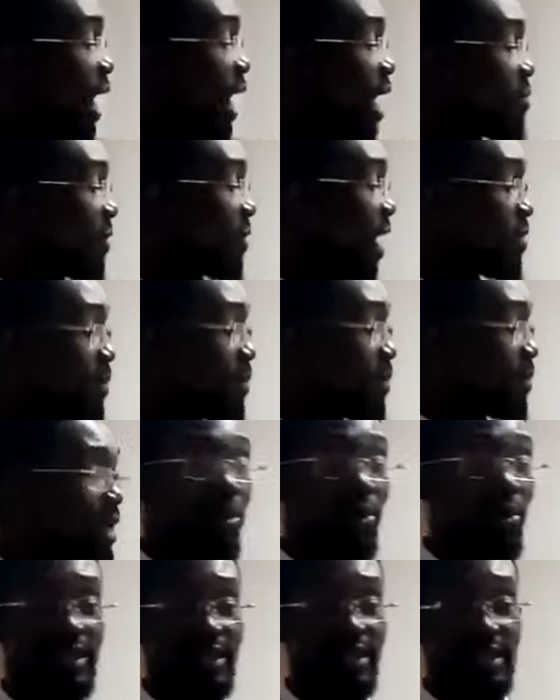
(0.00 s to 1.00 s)
I, I made
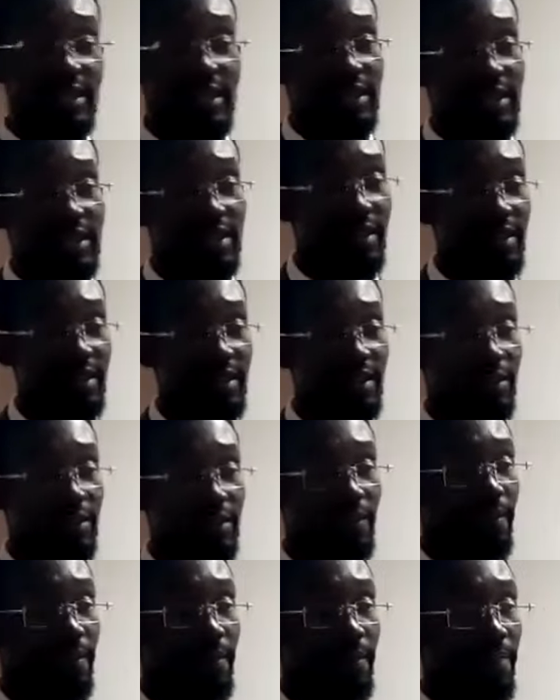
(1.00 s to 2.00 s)
money here.
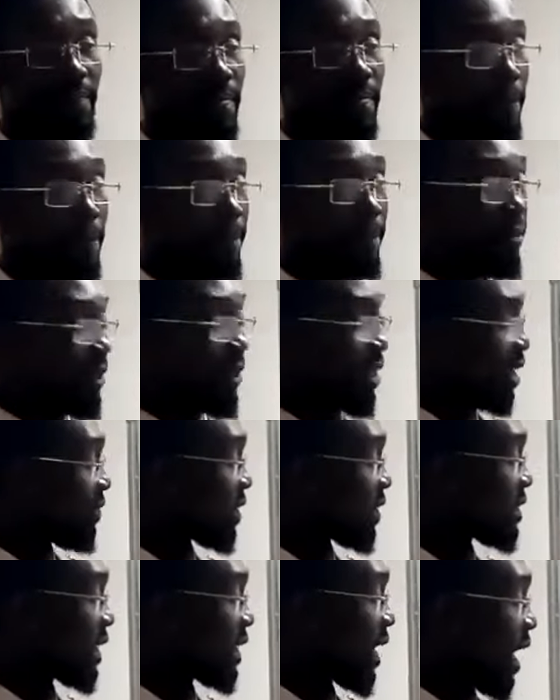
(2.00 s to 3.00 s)

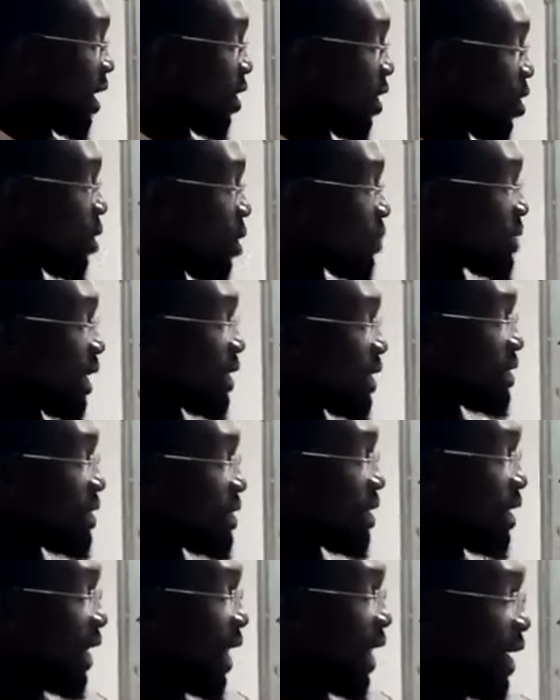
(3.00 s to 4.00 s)
If a seller comes and
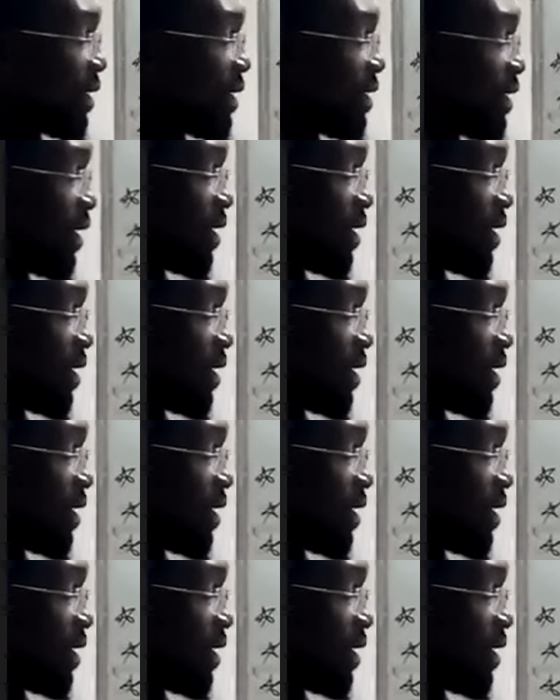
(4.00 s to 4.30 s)
there's a line